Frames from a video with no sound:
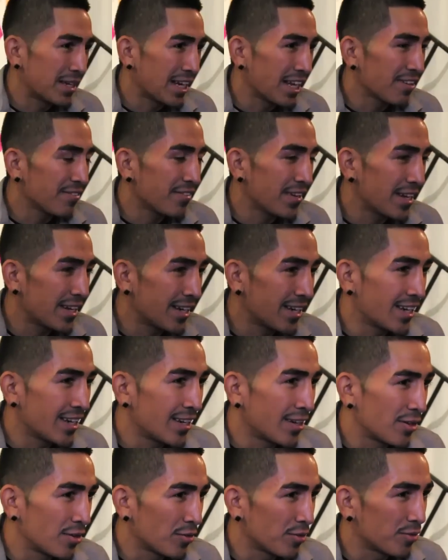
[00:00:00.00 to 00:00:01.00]
last fight,
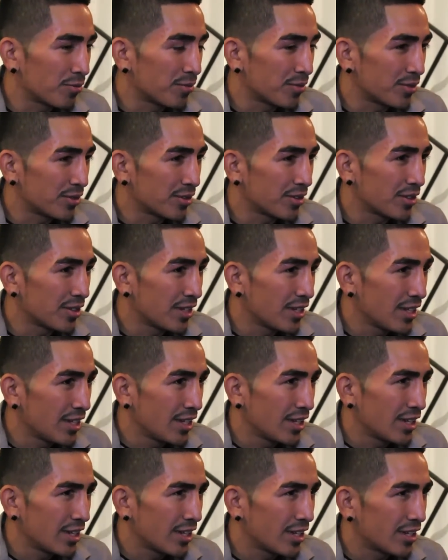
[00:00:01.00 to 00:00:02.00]
uh,
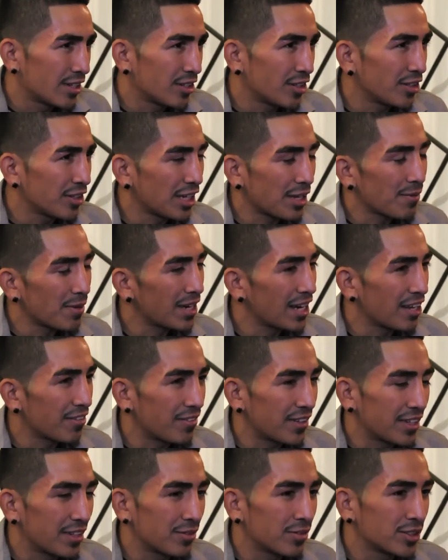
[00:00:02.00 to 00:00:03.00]
no, not my
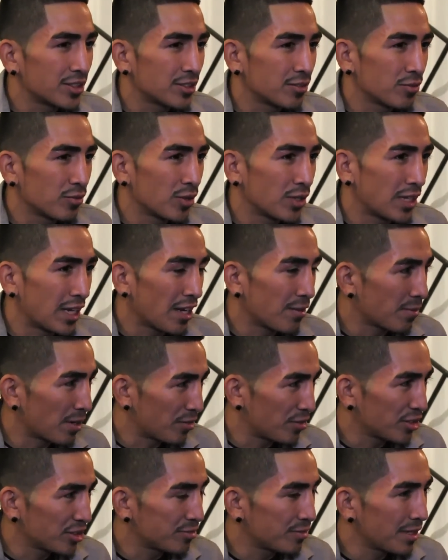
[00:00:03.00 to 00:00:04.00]
last fight. It was when I had
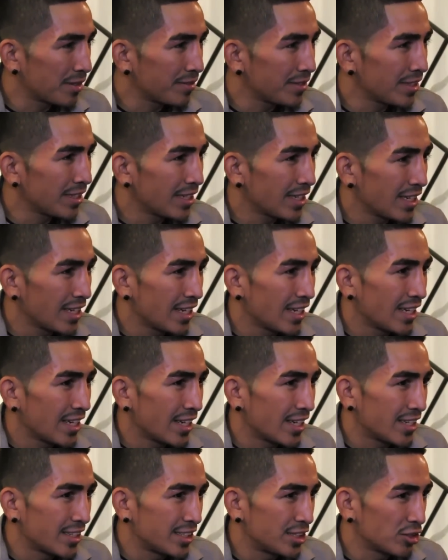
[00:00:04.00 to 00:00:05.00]
my first baby.
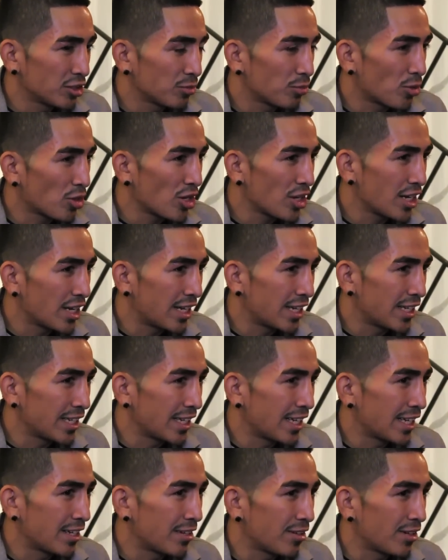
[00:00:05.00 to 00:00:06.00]
And she was born, and
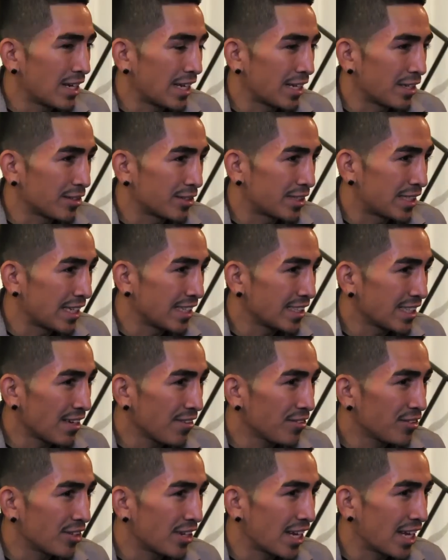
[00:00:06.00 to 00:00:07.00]
then like days
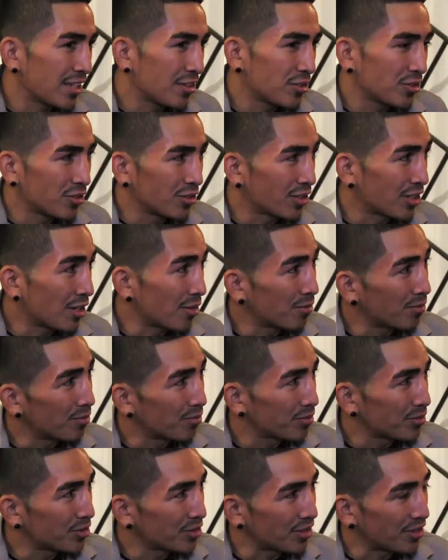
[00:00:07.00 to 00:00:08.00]
after, I had to come
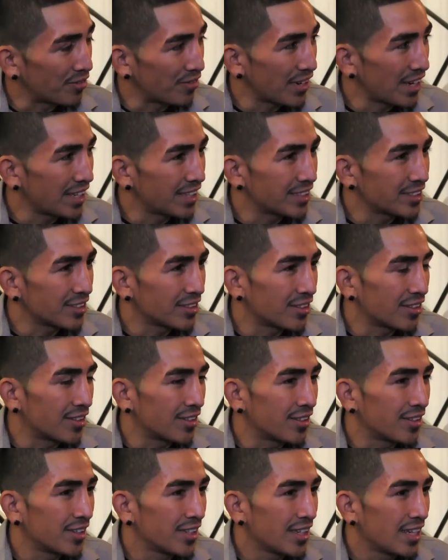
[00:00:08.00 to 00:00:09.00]
to a fight.
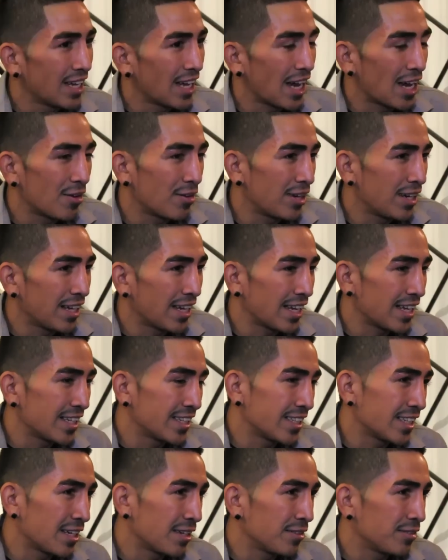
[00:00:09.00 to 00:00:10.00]
So I really
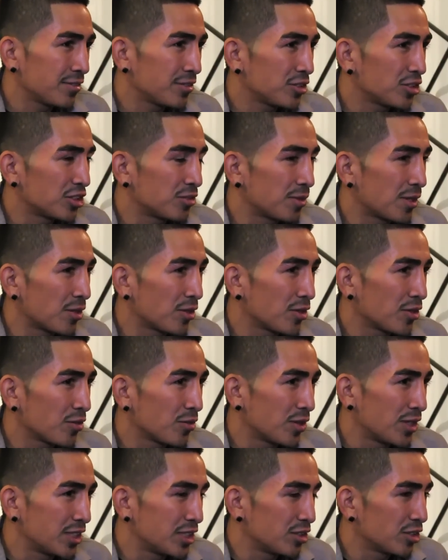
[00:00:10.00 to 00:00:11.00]
had time to spend
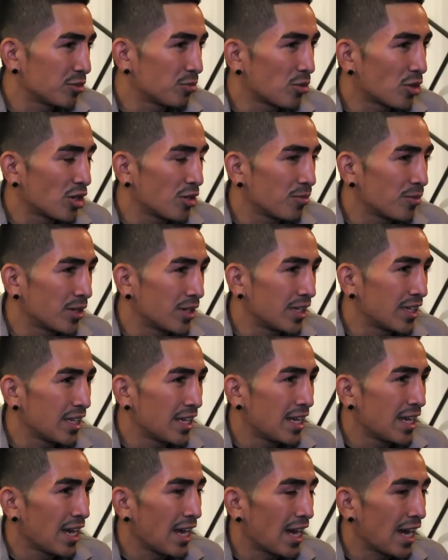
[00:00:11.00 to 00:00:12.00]
her when she was born. But
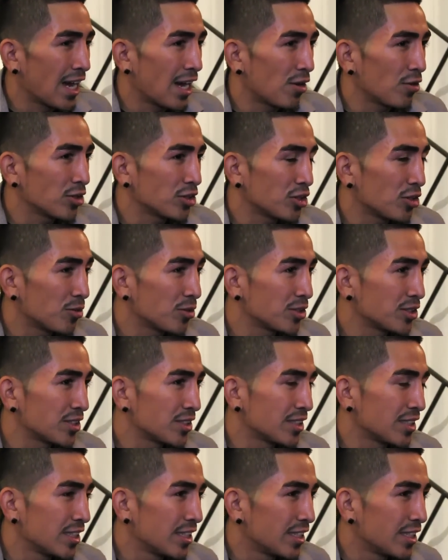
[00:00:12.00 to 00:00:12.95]
I was almost,